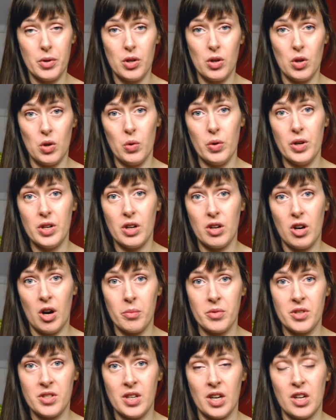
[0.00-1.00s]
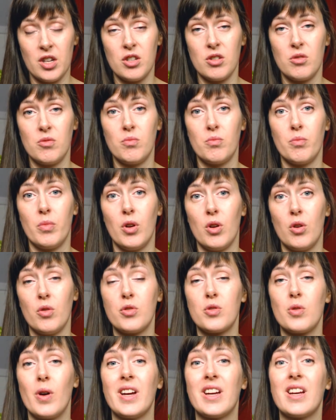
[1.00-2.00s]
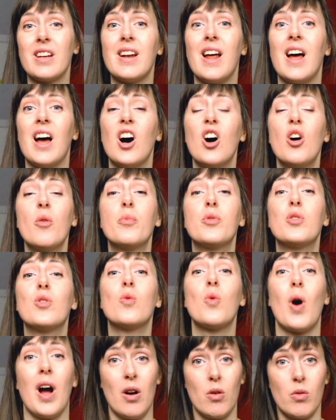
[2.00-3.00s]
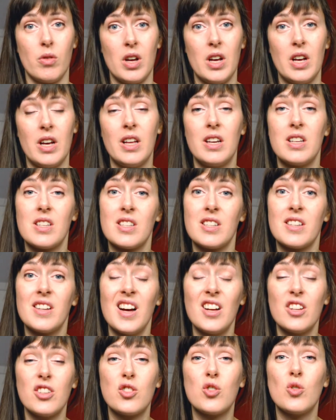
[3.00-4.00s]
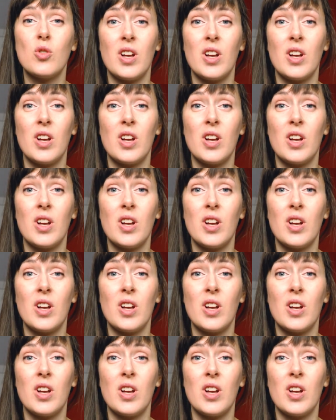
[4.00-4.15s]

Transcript: me know in the comment section below so I can help you out. It is not too